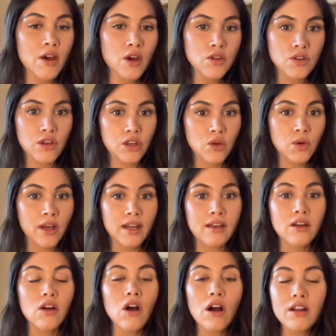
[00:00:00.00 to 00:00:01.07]
so that you can
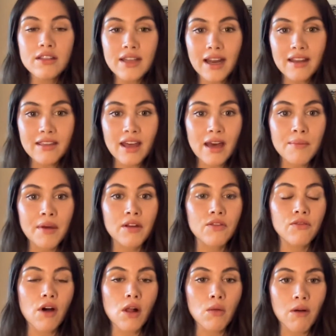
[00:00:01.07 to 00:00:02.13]
contact them and
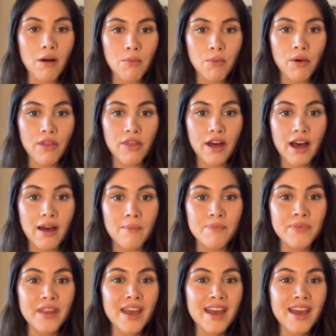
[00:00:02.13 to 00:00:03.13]
follow up with them